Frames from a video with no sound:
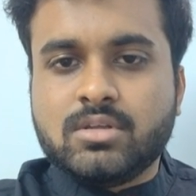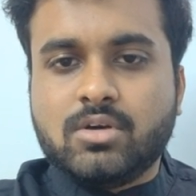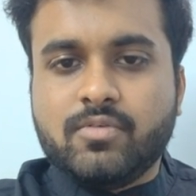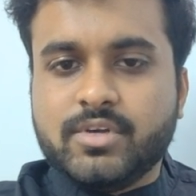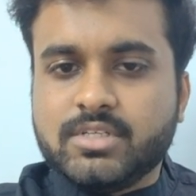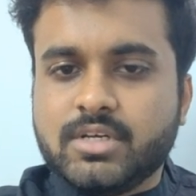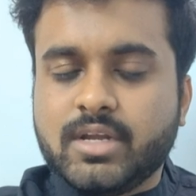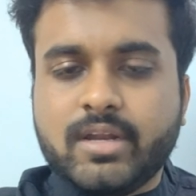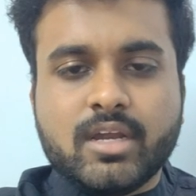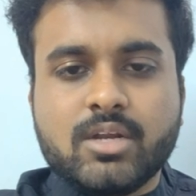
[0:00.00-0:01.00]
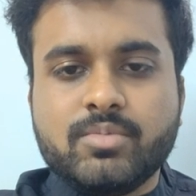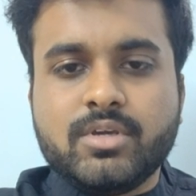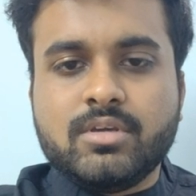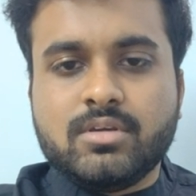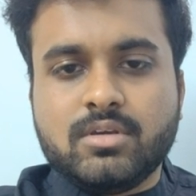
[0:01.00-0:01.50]
of Ascent GATE
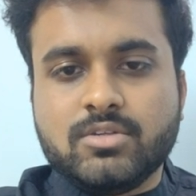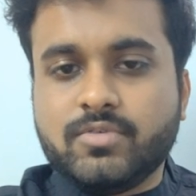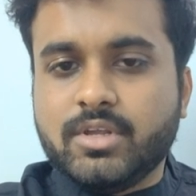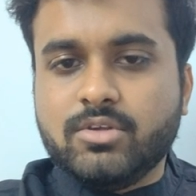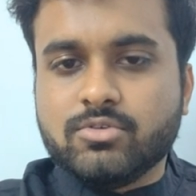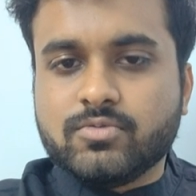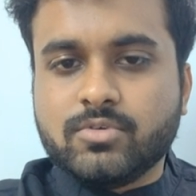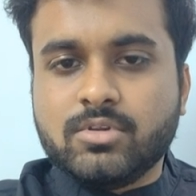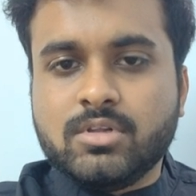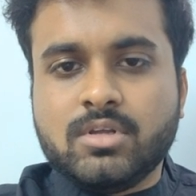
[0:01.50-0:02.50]
Academy is very useful